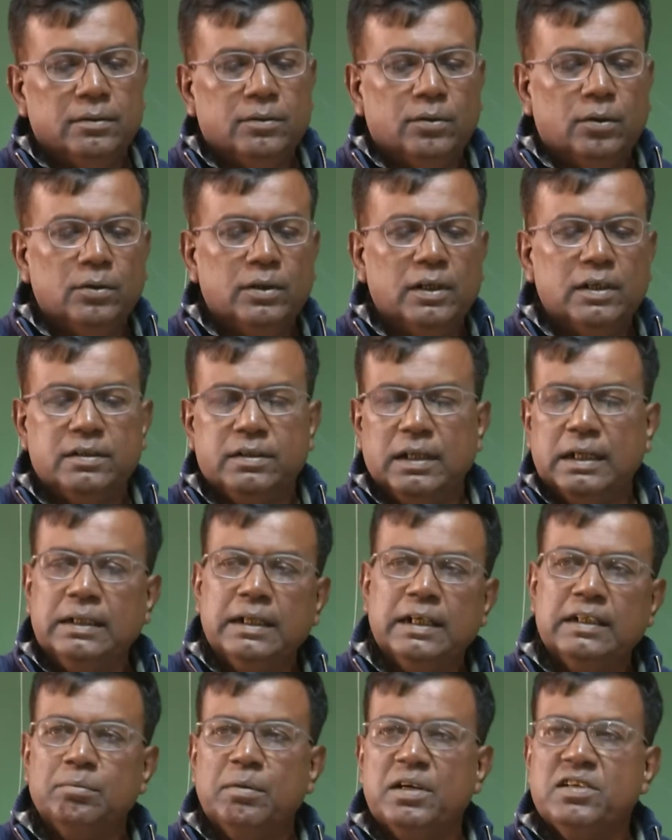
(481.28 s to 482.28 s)
through the strain
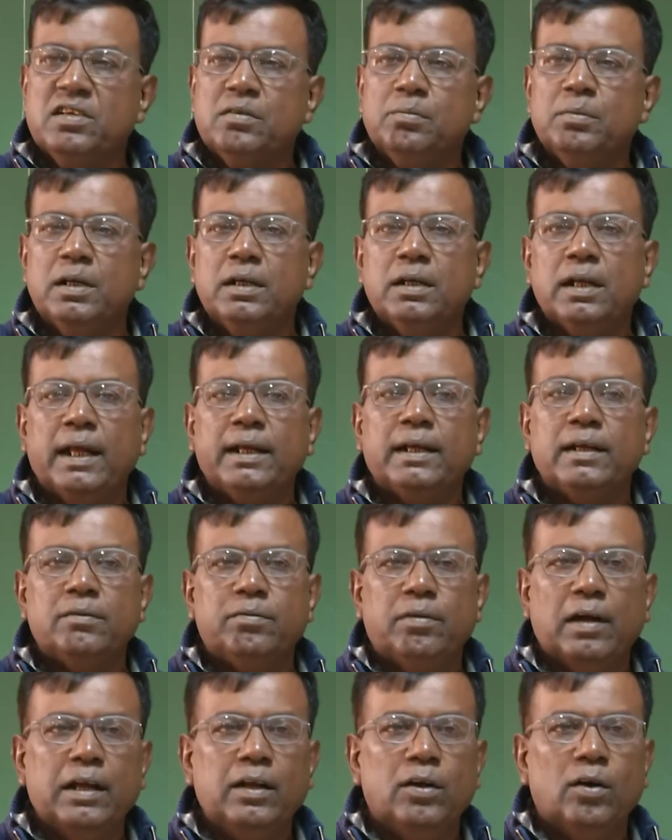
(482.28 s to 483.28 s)
gauge measurement, I can
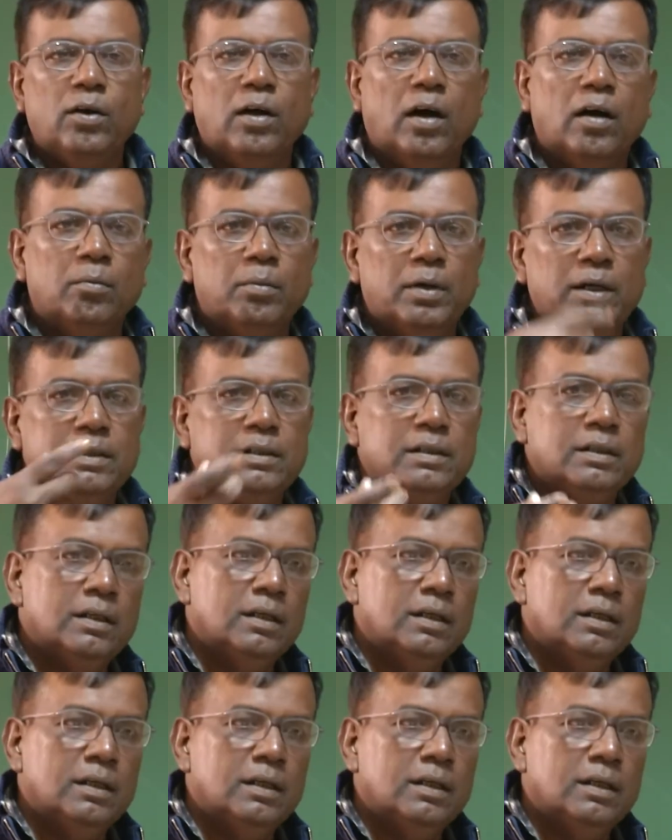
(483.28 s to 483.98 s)
find out how much